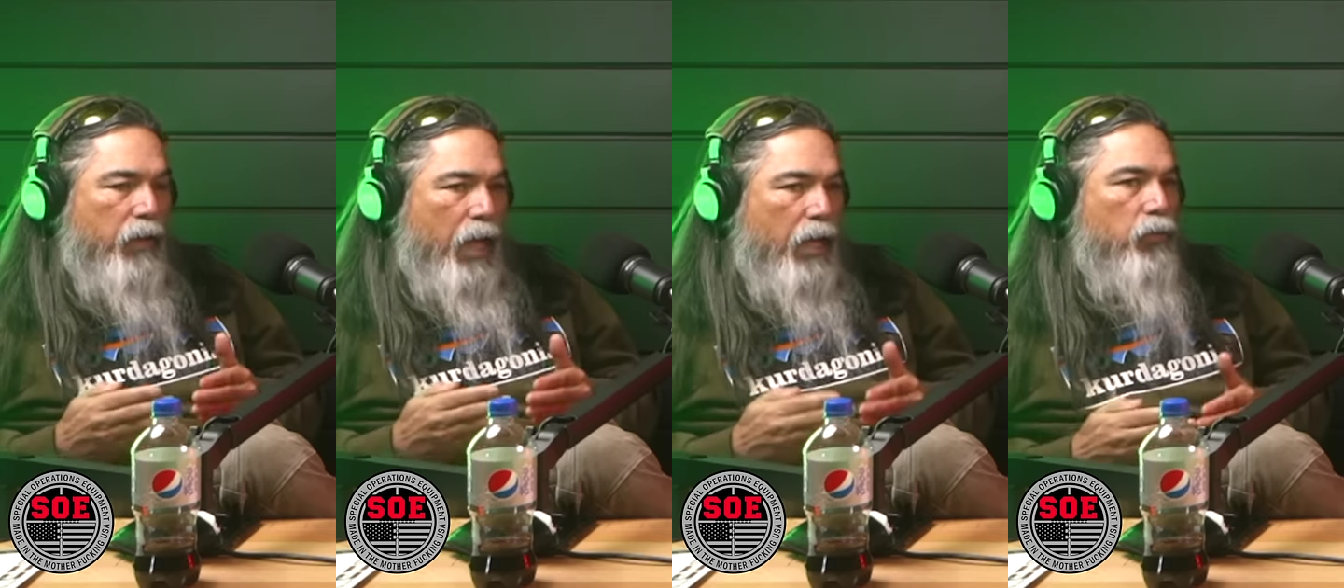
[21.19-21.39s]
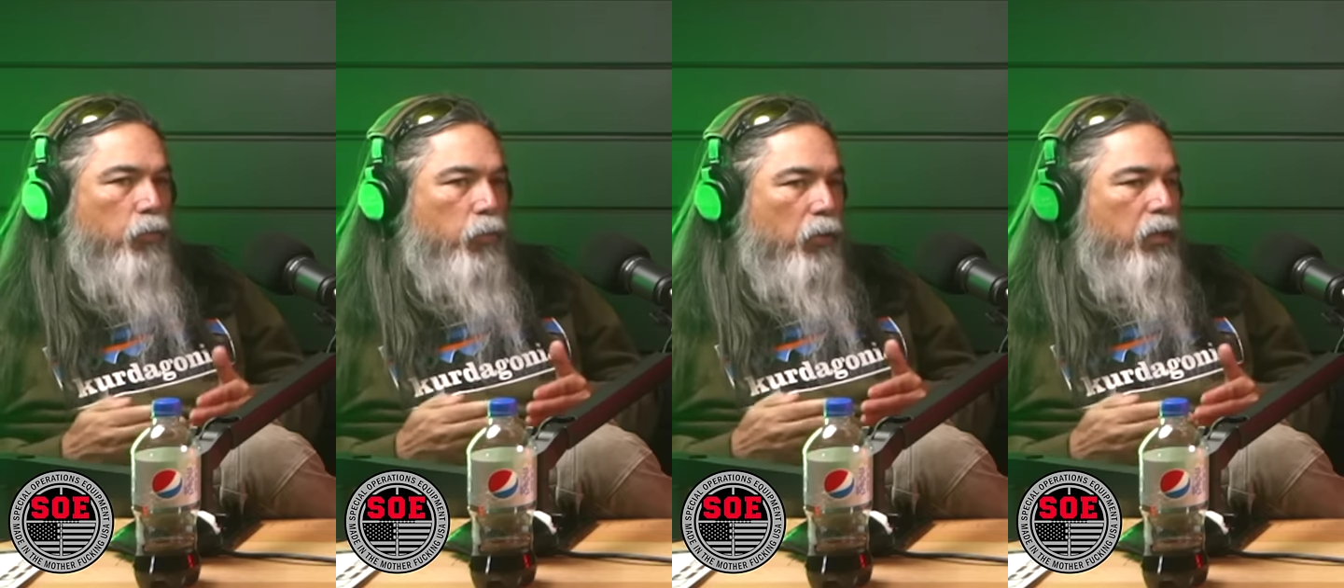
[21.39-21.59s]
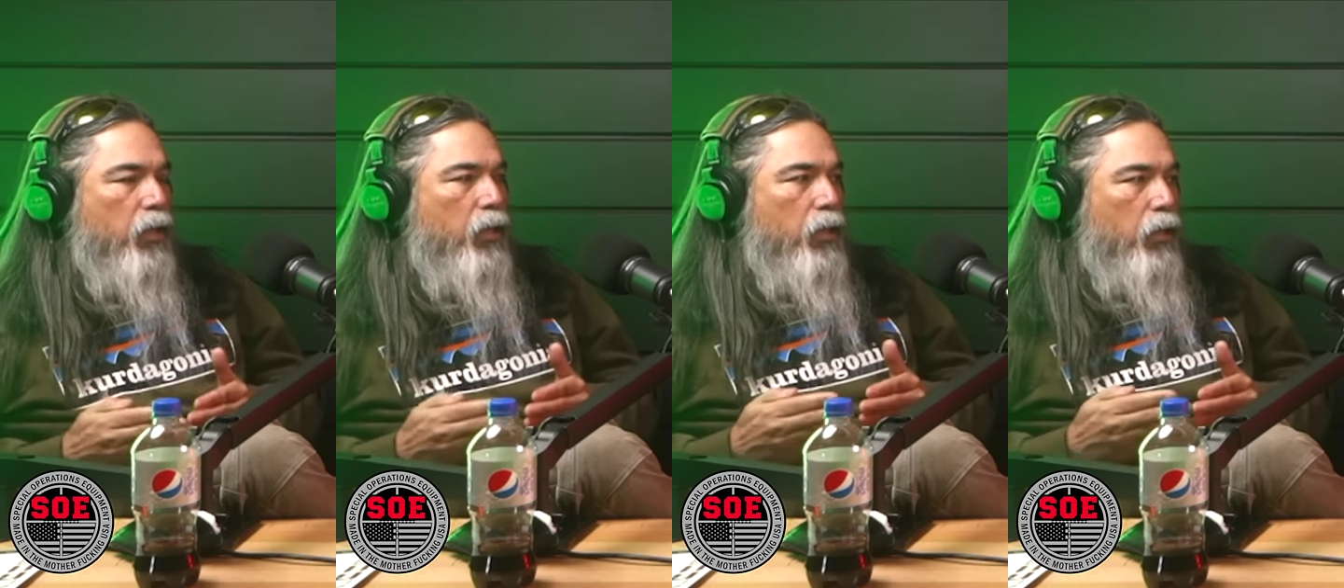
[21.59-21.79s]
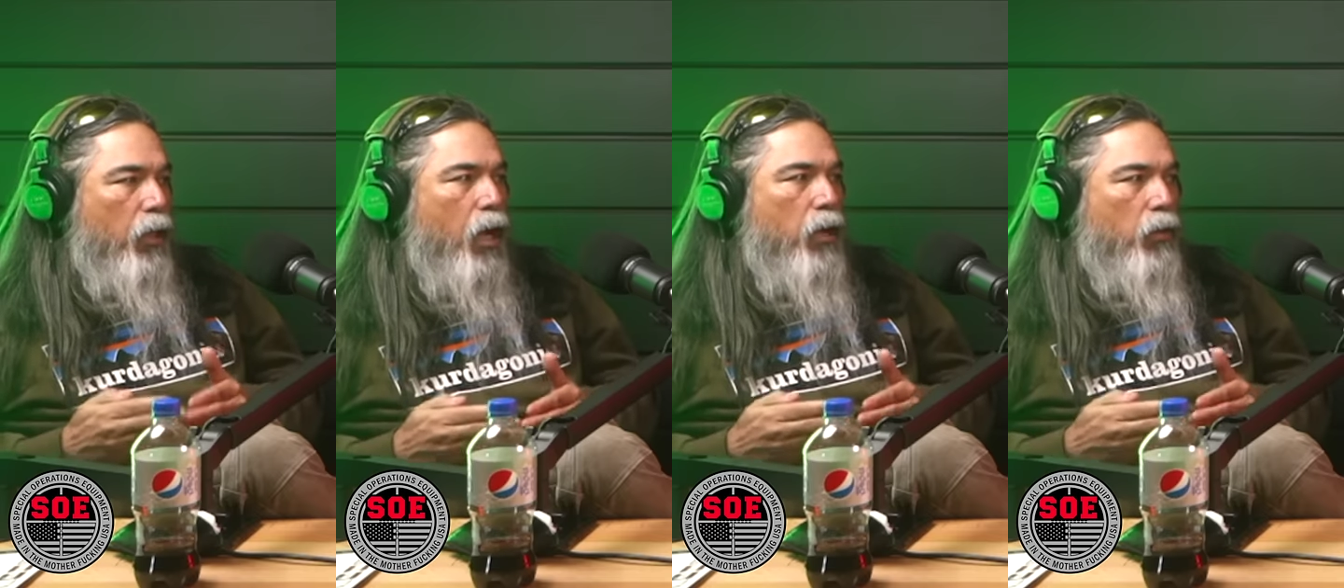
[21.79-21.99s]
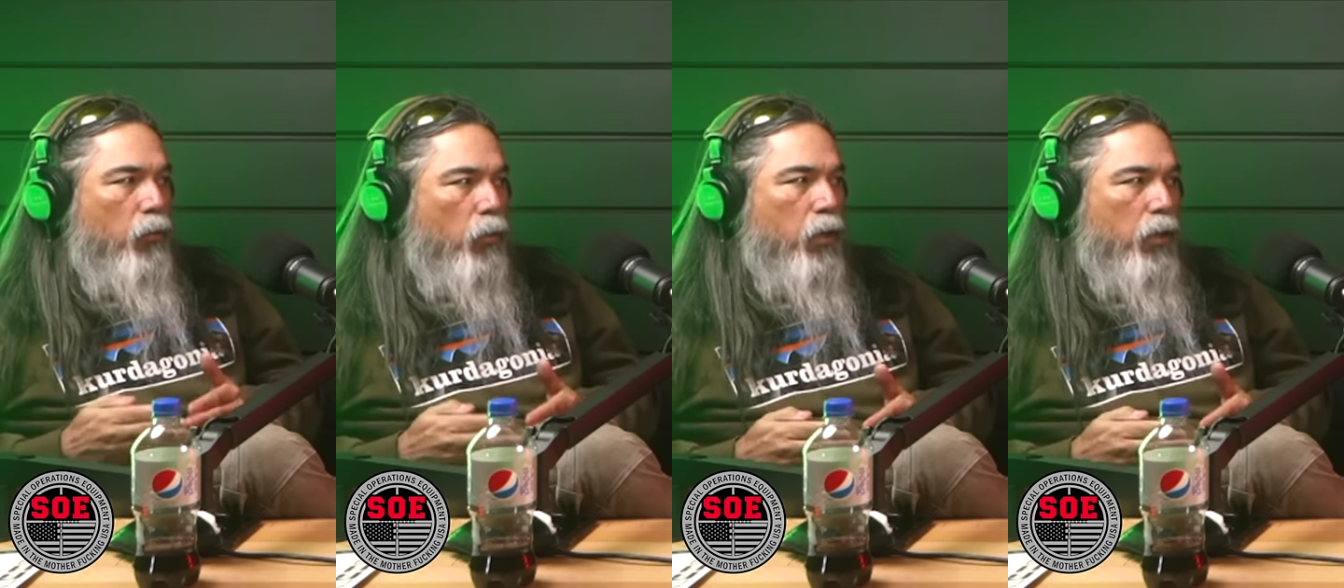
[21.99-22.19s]
that's what the
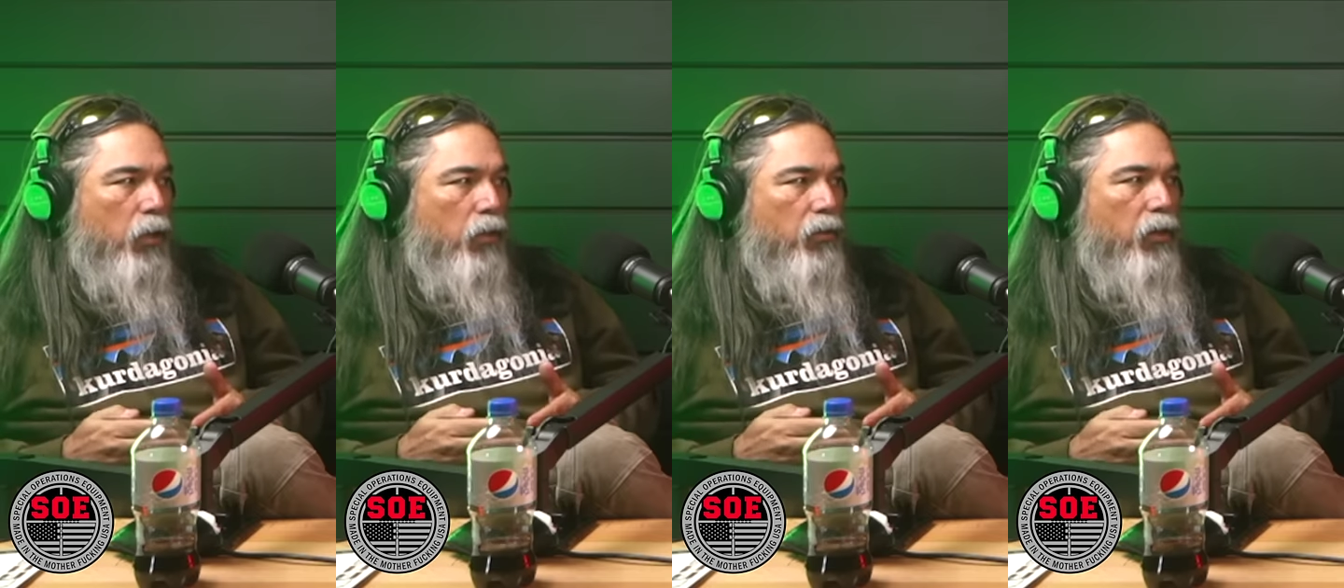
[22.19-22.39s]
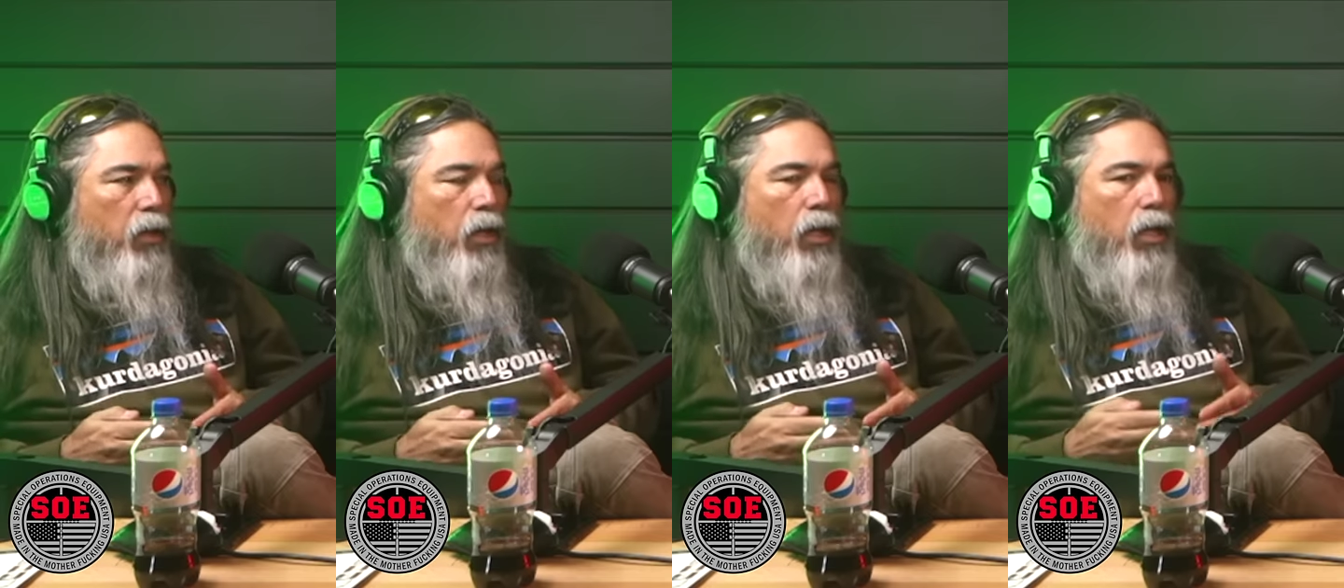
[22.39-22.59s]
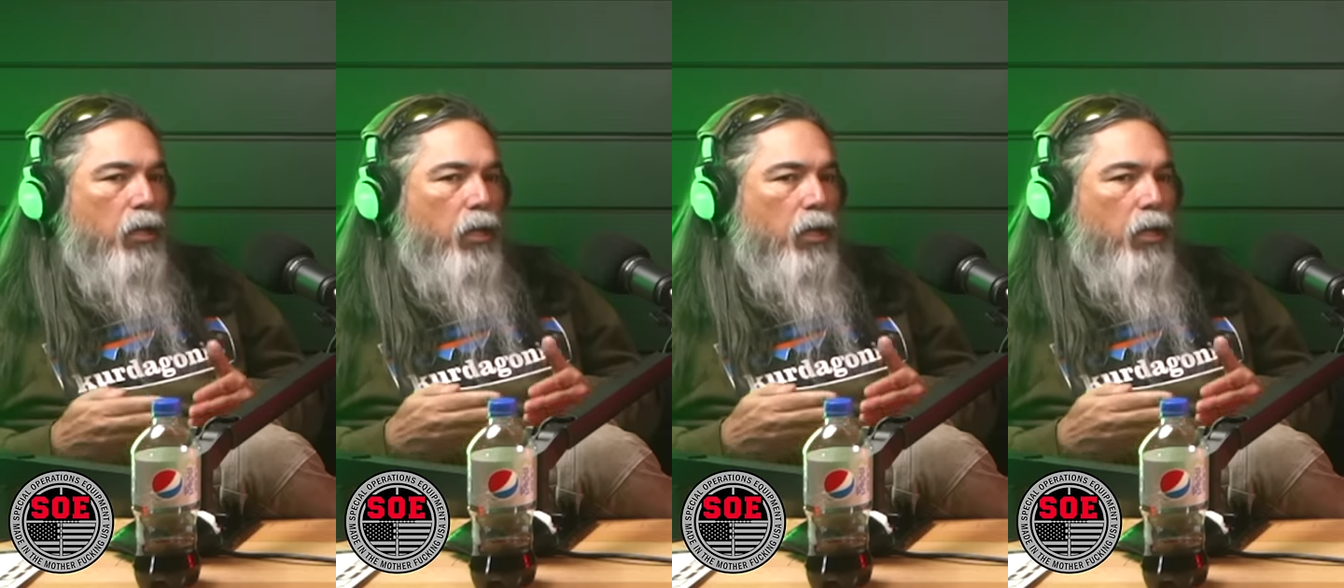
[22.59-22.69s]
Glock was.